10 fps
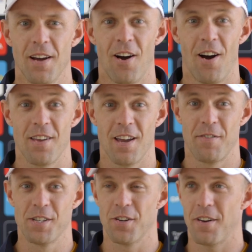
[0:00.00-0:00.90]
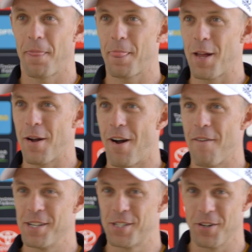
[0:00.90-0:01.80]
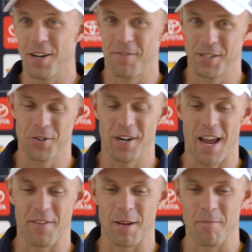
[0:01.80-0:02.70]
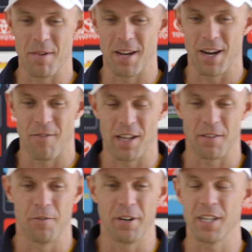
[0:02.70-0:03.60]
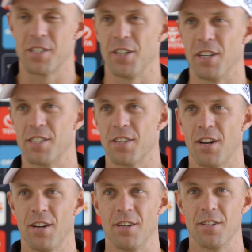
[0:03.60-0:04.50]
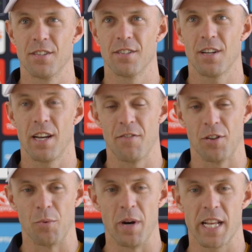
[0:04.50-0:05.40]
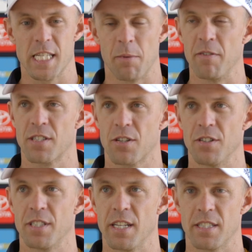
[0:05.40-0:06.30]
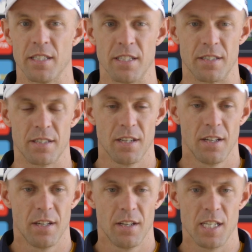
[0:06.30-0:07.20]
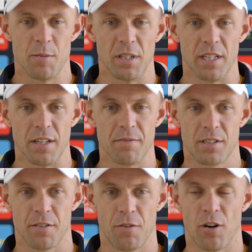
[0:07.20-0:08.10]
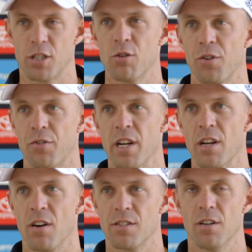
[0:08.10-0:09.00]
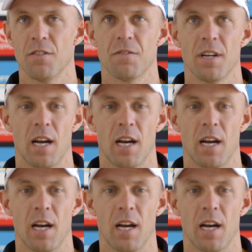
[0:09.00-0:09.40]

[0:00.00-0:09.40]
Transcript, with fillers: Oh yeah, I've enjoyed. I've enjoyed. I've enjoyed having him uh, around the footy, and he's certainly shown, even on the weekend, some of his contest and his his ability to, to fight two or three guys off.